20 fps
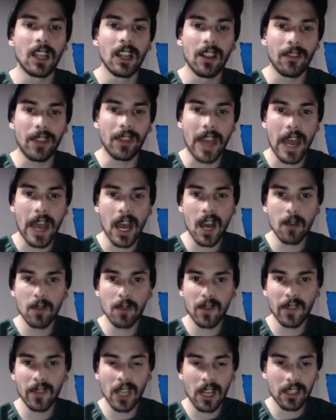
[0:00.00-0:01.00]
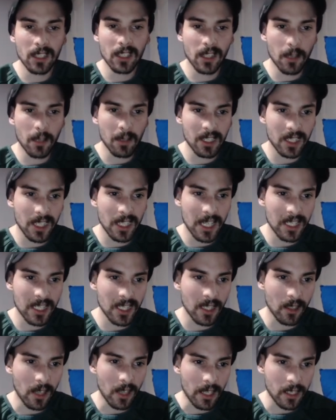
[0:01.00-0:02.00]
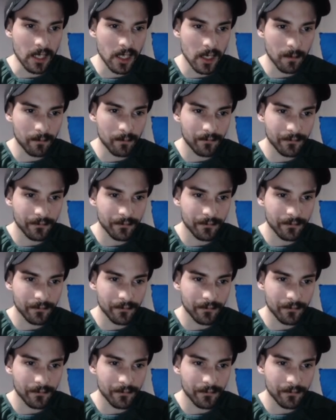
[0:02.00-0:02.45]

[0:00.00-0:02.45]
Now moving on to number 6 on the list,